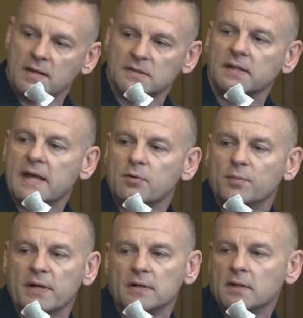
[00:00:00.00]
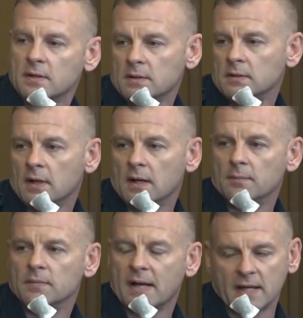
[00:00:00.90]
It's labeled, but
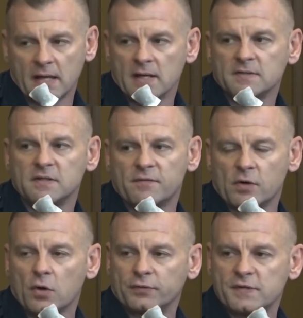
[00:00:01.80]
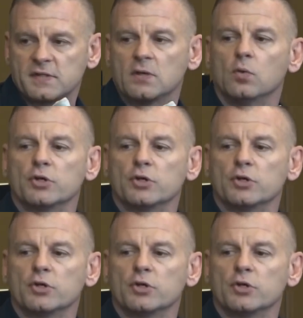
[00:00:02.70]
um, again, it's difficult to see.